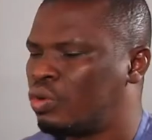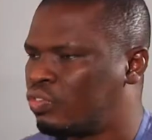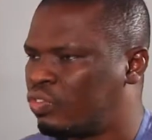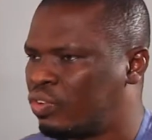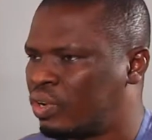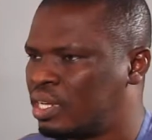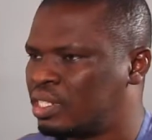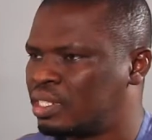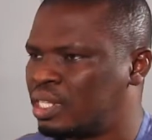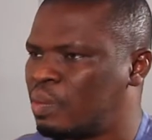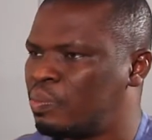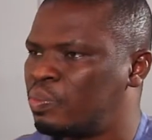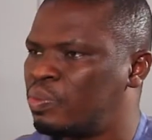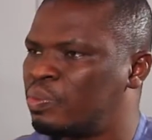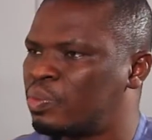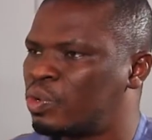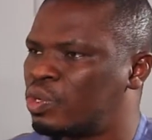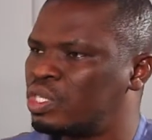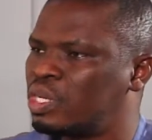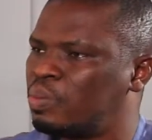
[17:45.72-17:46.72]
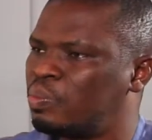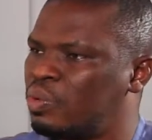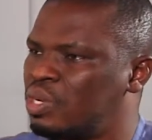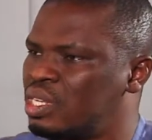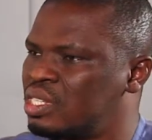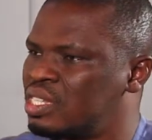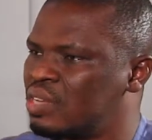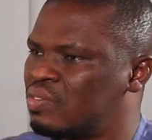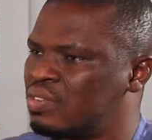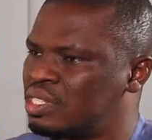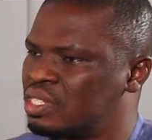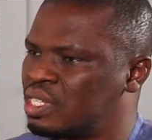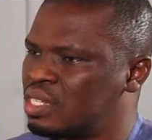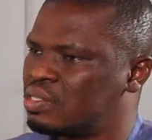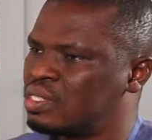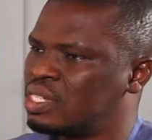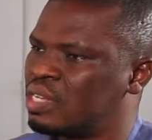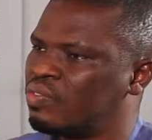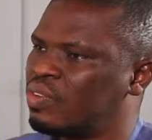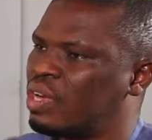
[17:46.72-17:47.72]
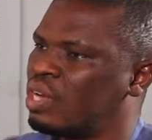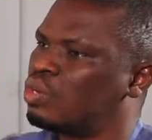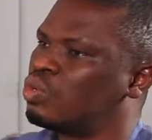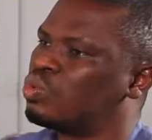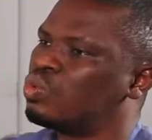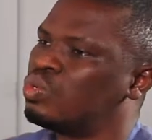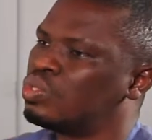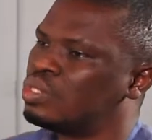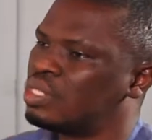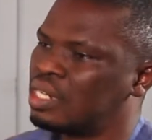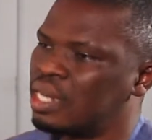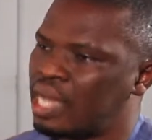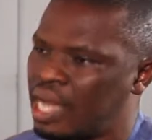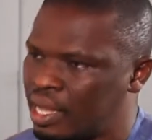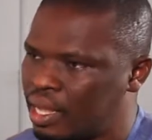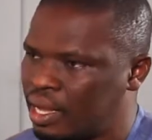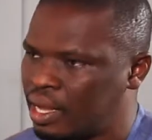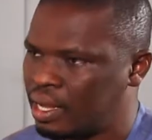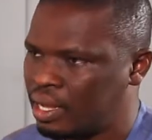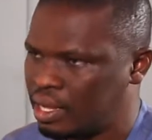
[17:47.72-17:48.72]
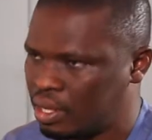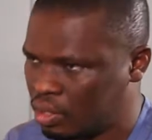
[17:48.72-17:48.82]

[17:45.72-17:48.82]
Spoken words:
for example, because the police service themselves are recruiting higher,